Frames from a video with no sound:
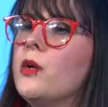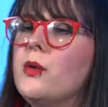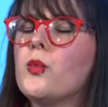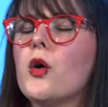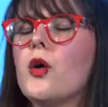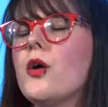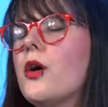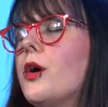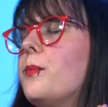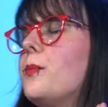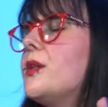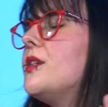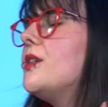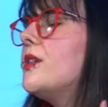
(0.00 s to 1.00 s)
we were
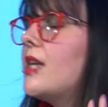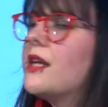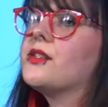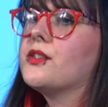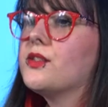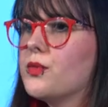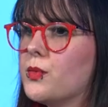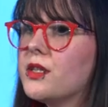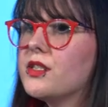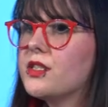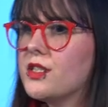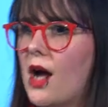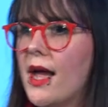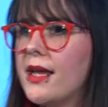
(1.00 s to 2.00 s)
obsessed with
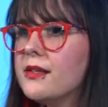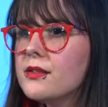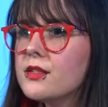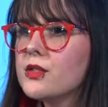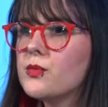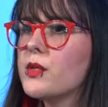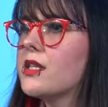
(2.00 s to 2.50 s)
science,